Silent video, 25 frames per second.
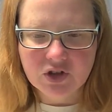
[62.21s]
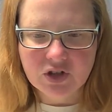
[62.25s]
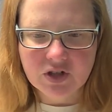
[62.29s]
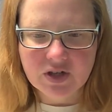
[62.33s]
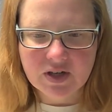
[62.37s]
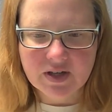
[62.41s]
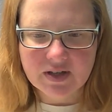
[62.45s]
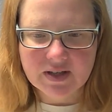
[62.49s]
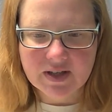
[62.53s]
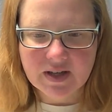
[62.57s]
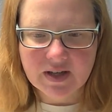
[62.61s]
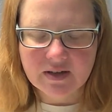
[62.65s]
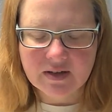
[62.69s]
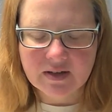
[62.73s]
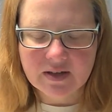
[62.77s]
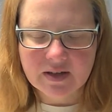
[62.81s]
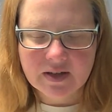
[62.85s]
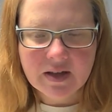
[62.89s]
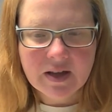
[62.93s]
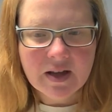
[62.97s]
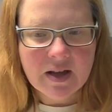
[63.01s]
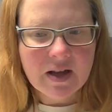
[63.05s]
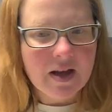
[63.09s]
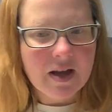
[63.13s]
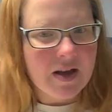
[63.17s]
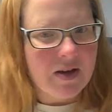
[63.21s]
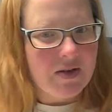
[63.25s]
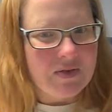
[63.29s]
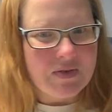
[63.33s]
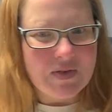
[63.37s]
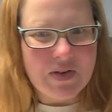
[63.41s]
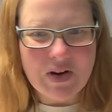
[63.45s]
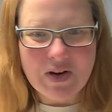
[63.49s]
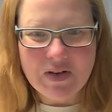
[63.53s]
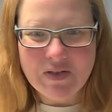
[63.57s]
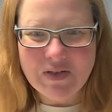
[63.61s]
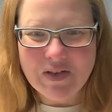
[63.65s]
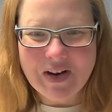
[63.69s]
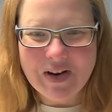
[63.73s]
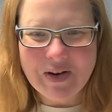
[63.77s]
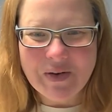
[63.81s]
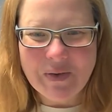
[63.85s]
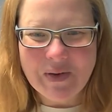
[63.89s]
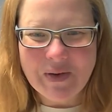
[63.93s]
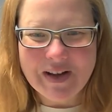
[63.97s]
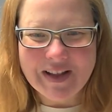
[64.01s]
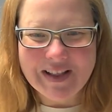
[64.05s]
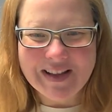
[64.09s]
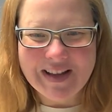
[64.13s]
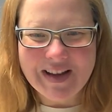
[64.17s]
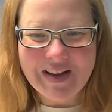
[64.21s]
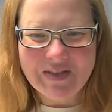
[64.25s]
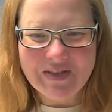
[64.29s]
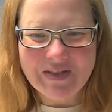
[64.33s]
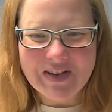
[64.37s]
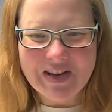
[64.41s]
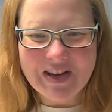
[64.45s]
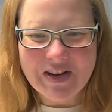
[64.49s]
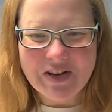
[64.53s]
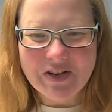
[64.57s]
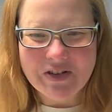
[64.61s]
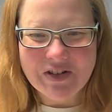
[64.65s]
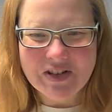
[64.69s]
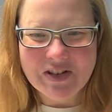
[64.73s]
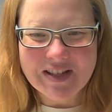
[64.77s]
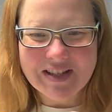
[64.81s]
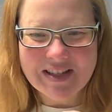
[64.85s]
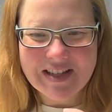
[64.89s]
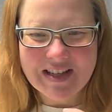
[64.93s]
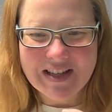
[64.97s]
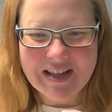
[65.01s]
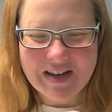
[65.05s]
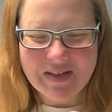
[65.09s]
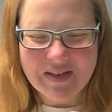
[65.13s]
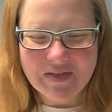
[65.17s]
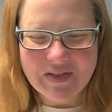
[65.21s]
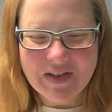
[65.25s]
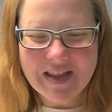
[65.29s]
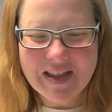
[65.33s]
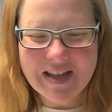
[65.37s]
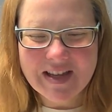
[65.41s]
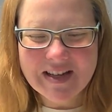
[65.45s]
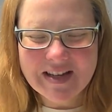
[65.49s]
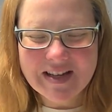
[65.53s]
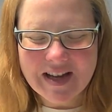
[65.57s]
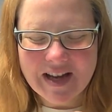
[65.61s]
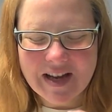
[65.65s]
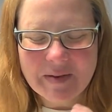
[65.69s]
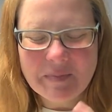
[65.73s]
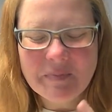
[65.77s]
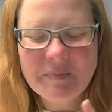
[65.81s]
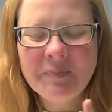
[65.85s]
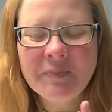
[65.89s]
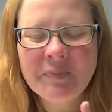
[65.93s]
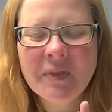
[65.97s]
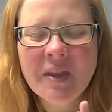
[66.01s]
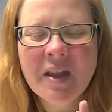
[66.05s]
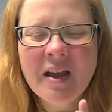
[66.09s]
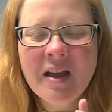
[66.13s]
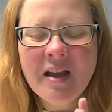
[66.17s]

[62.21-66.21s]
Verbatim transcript: She does that very, very quickly every year just to get everything done.